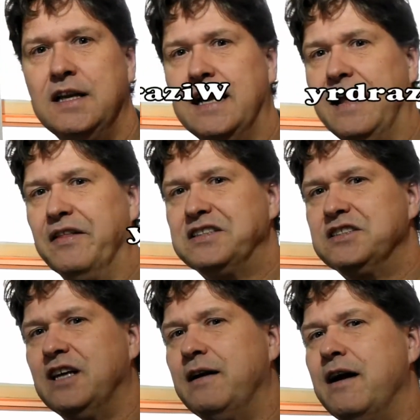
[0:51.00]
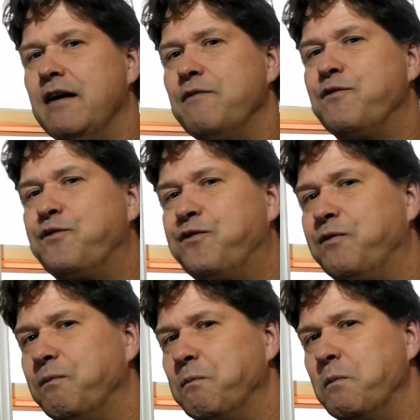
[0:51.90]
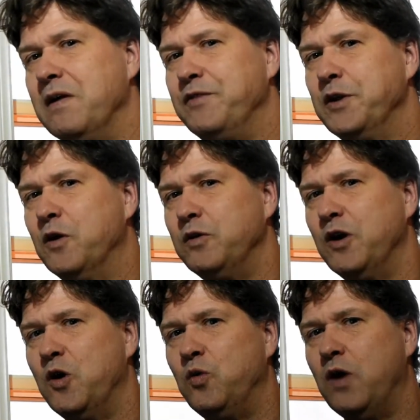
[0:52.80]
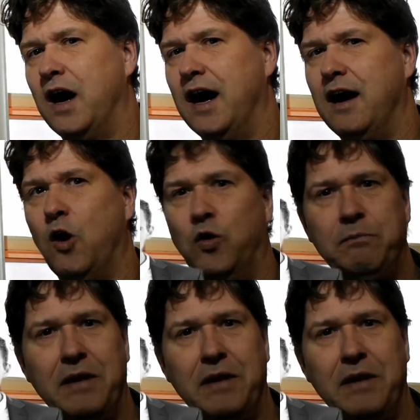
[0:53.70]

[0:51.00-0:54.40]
and this is if you don't know, Owen